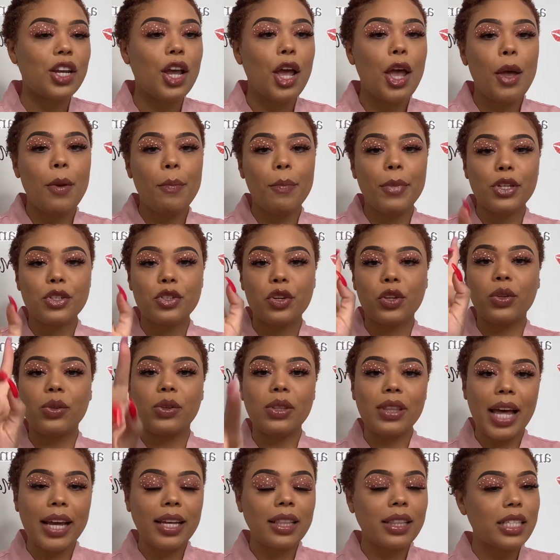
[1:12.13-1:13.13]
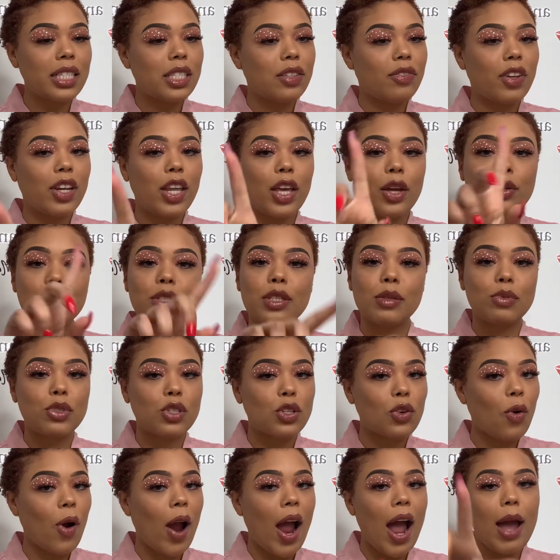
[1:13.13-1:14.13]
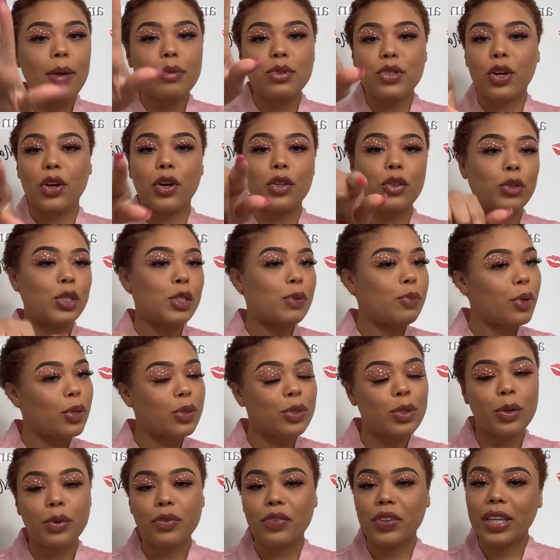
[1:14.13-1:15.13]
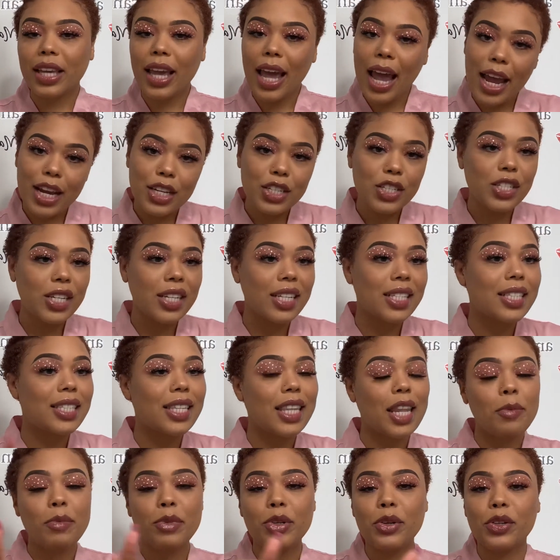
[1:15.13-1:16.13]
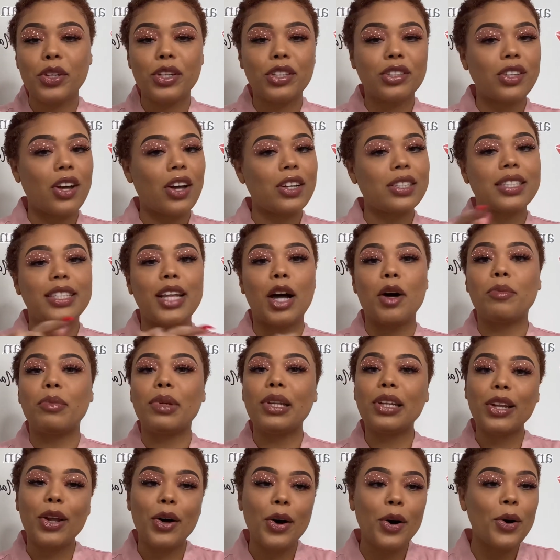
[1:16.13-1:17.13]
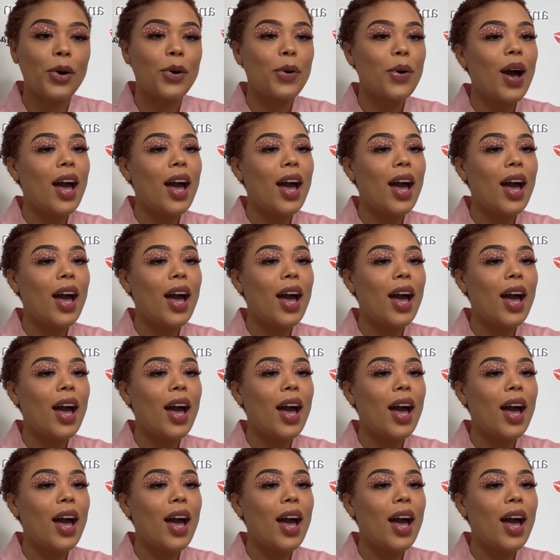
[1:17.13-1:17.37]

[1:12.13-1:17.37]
Make sure you like this video, subscribe, turn on those post notifications. Let me know your thoughts down below.